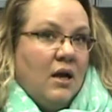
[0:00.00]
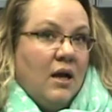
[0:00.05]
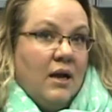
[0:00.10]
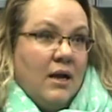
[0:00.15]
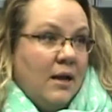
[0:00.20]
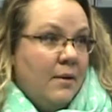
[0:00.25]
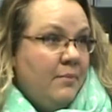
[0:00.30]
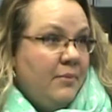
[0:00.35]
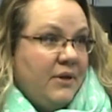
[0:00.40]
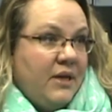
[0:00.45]

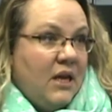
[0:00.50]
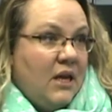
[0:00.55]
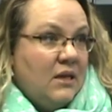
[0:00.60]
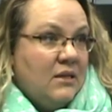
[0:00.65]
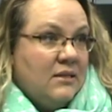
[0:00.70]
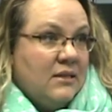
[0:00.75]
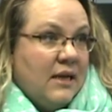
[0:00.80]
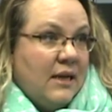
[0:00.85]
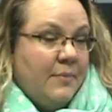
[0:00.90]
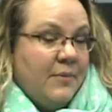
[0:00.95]

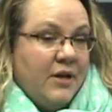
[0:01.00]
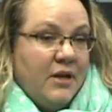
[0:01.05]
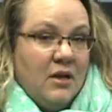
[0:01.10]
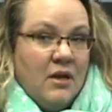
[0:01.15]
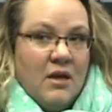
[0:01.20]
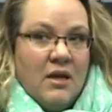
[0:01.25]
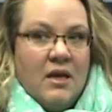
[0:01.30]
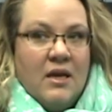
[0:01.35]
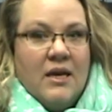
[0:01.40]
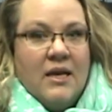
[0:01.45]
accompanying
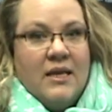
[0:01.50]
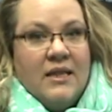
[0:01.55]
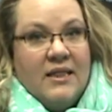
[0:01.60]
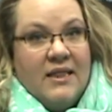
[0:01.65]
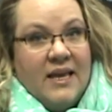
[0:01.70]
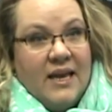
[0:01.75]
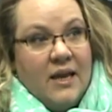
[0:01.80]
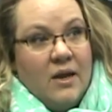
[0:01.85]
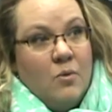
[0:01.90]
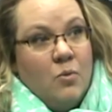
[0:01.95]
Simon,
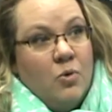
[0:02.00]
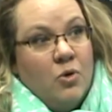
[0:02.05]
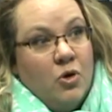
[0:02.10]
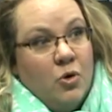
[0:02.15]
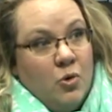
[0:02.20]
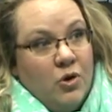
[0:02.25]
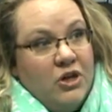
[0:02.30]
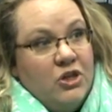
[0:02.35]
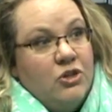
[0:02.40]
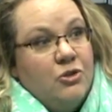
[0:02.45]
they were
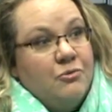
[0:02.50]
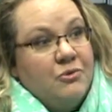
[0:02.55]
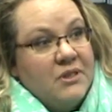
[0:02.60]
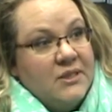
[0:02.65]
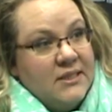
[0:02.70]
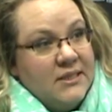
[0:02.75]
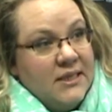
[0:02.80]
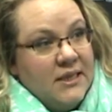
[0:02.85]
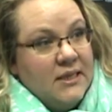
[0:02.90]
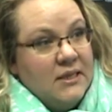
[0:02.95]
going to
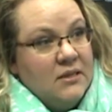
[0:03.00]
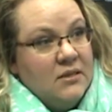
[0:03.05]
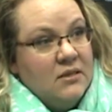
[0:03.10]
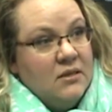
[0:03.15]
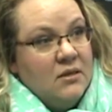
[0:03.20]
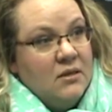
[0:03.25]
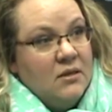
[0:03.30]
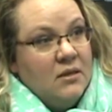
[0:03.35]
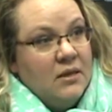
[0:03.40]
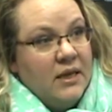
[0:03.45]

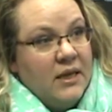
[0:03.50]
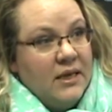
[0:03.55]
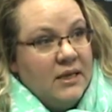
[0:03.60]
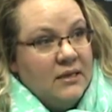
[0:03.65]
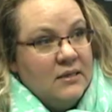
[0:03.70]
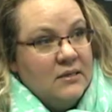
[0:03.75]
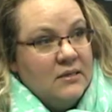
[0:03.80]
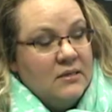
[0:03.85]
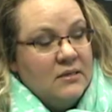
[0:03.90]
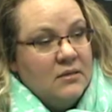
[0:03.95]
rescind
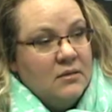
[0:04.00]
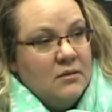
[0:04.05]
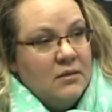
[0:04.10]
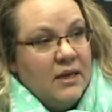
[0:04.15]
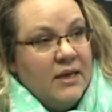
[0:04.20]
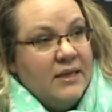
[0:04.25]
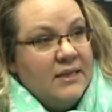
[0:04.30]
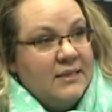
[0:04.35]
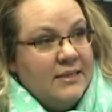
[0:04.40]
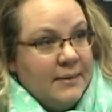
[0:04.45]
his
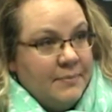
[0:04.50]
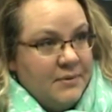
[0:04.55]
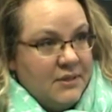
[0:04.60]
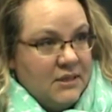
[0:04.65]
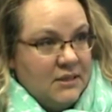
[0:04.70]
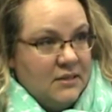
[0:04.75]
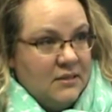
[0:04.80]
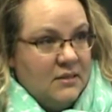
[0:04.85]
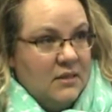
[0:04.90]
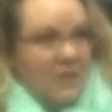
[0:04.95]

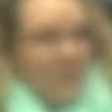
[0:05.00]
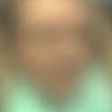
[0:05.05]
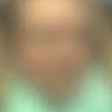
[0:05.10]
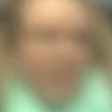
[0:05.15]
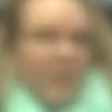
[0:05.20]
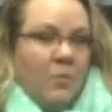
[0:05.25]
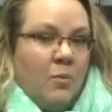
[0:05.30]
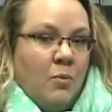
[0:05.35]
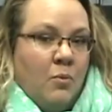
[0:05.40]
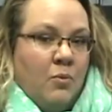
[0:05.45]
acceptance.
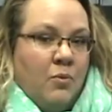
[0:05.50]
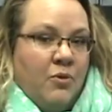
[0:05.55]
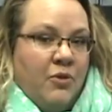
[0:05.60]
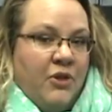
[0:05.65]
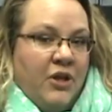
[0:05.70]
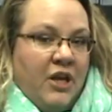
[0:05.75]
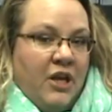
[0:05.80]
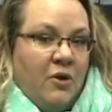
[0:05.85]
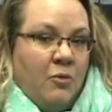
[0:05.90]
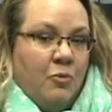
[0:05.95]
But
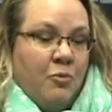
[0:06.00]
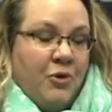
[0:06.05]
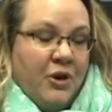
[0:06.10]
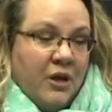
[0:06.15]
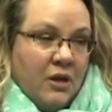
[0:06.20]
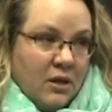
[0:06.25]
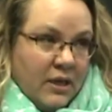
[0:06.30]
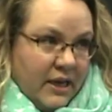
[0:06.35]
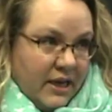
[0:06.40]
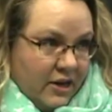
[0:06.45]
the
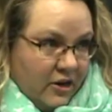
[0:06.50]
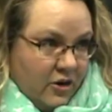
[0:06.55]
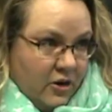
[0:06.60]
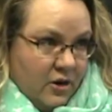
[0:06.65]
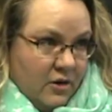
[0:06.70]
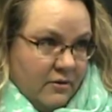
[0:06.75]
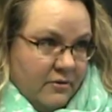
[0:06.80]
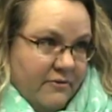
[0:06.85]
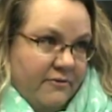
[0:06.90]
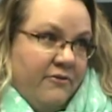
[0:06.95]
real
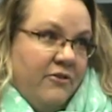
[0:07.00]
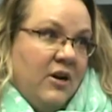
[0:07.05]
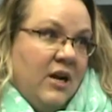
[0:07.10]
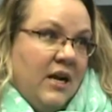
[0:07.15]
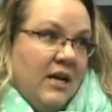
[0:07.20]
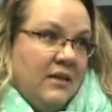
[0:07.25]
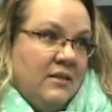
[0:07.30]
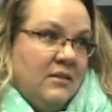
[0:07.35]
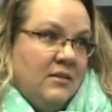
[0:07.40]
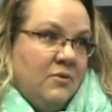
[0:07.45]
kicker for
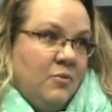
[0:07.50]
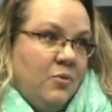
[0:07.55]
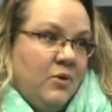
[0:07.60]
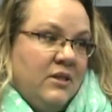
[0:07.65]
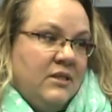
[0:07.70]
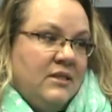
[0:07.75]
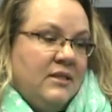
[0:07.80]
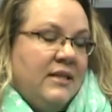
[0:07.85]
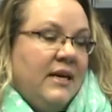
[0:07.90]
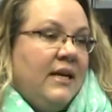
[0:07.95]
us
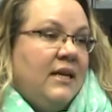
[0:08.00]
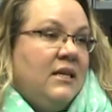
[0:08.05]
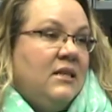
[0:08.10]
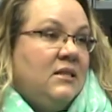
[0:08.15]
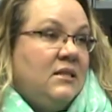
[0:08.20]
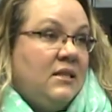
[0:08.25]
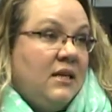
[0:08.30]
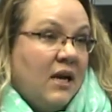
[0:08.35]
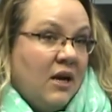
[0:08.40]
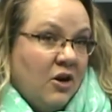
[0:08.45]
was that
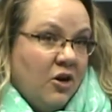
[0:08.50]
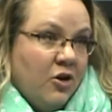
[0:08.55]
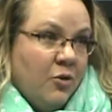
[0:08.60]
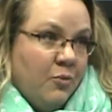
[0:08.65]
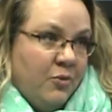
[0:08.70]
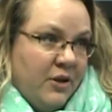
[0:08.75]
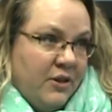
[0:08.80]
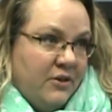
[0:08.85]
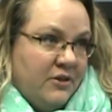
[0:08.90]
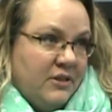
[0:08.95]
his younger
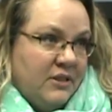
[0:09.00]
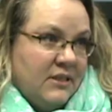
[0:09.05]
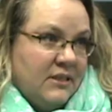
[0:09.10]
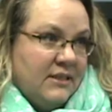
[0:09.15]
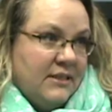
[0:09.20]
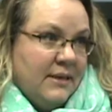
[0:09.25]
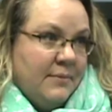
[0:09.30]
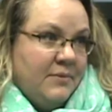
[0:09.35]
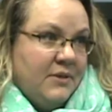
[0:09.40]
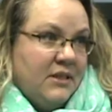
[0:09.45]
brother's
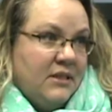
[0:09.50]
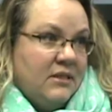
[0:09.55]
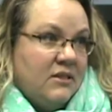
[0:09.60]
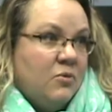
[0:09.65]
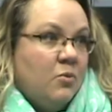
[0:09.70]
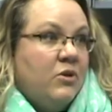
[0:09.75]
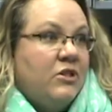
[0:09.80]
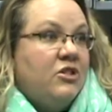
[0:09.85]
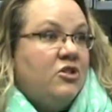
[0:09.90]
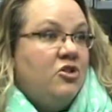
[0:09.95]

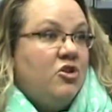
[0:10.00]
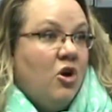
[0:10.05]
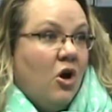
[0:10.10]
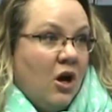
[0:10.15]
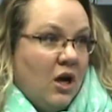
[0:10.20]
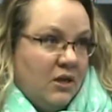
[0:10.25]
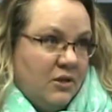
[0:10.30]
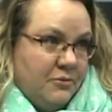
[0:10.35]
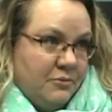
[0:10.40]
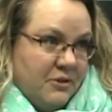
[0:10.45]
acceptance was
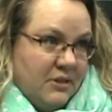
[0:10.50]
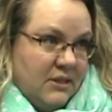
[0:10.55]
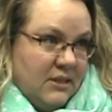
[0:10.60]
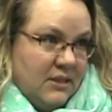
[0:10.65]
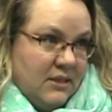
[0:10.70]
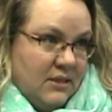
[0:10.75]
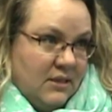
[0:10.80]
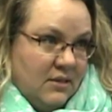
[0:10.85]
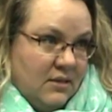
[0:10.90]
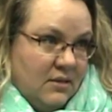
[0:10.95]
not
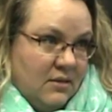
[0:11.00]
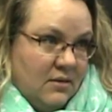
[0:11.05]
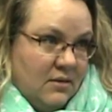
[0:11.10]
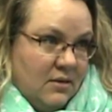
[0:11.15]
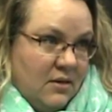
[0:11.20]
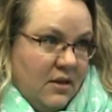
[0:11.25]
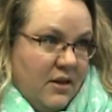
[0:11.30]
rescinded.